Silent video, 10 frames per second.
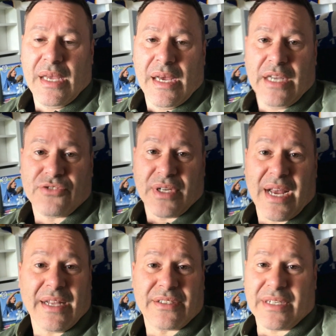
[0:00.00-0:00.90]
As
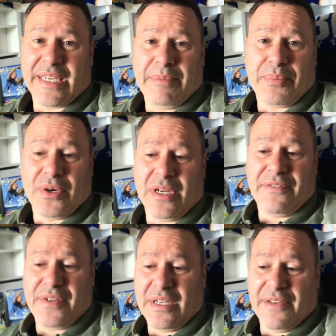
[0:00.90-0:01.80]
regards to Kipra,
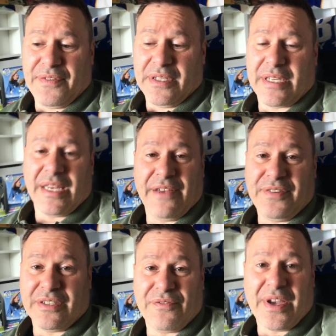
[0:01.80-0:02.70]
if
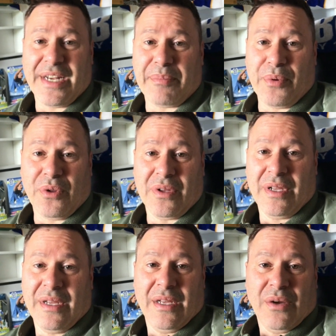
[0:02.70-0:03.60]
he's available,
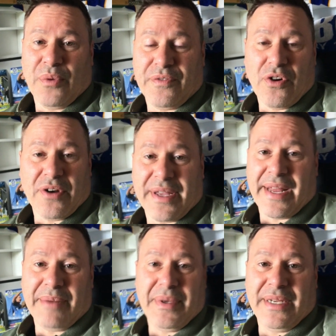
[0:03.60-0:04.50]
we've got to
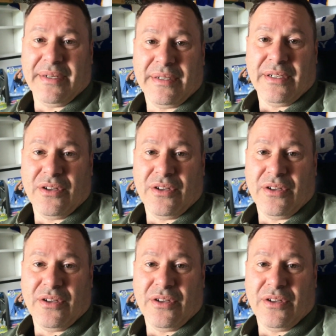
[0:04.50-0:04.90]
get him in.